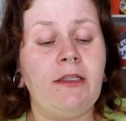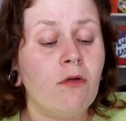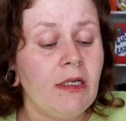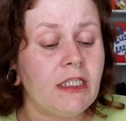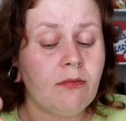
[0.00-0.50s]
It's
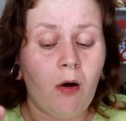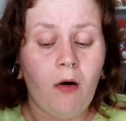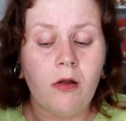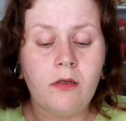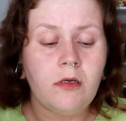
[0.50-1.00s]
only
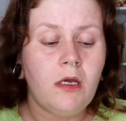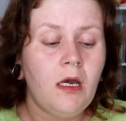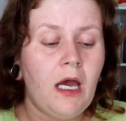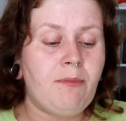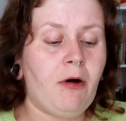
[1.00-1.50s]
small,
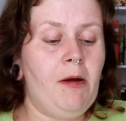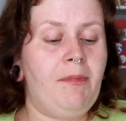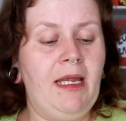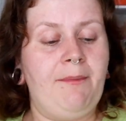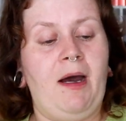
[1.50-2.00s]
uh,
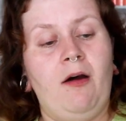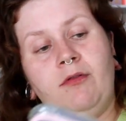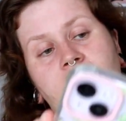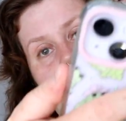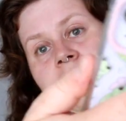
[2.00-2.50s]
probably about